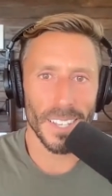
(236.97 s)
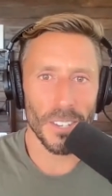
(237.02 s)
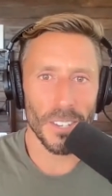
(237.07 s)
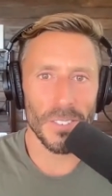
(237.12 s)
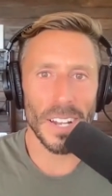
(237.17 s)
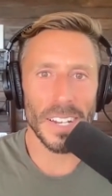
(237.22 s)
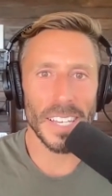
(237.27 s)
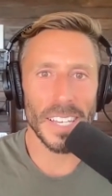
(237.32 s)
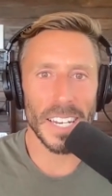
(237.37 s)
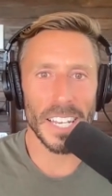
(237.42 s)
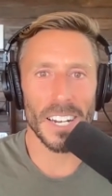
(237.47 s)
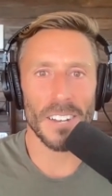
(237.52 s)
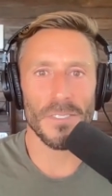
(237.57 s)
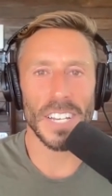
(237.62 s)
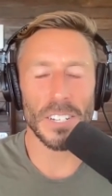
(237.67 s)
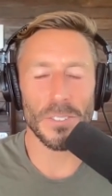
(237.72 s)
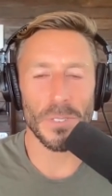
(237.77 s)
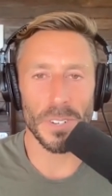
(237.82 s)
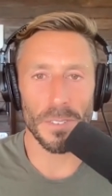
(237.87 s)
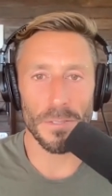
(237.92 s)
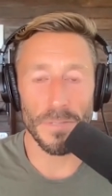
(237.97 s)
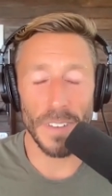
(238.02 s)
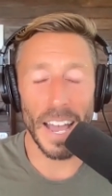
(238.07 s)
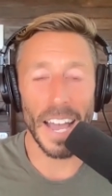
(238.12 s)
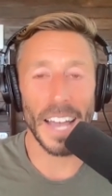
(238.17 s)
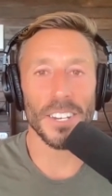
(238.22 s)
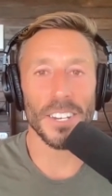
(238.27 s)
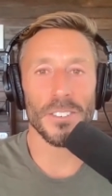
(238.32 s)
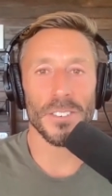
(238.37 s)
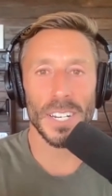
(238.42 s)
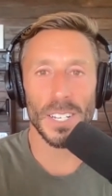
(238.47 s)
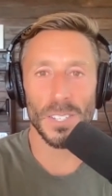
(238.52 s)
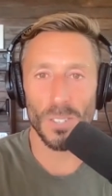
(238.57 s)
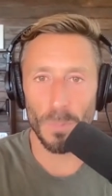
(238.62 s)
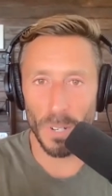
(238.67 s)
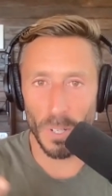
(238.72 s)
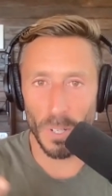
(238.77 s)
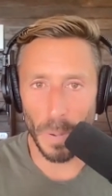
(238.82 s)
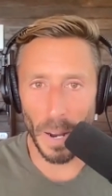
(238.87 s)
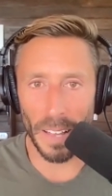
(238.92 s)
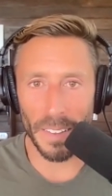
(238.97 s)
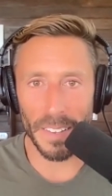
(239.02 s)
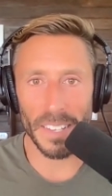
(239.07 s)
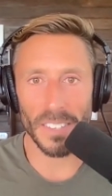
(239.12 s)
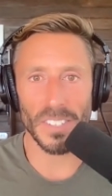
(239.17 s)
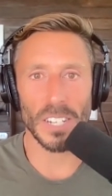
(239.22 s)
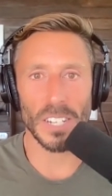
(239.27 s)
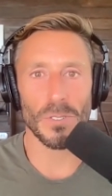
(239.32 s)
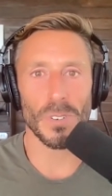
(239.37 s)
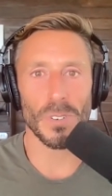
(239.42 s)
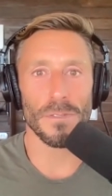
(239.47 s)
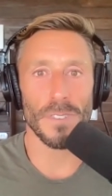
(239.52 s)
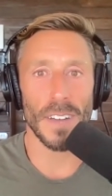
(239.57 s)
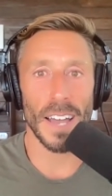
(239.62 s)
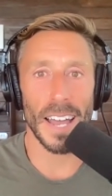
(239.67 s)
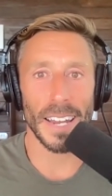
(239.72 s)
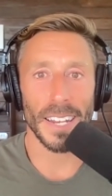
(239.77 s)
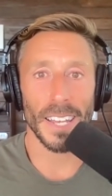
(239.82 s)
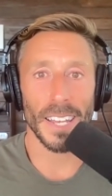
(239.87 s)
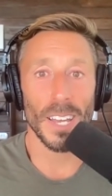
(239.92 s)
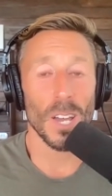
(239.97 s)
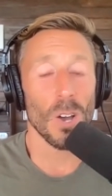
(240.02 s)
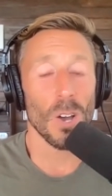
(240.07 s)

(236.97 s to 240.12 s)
you're not getting enough saturated fat, you're getting too much polyunsaturated fat,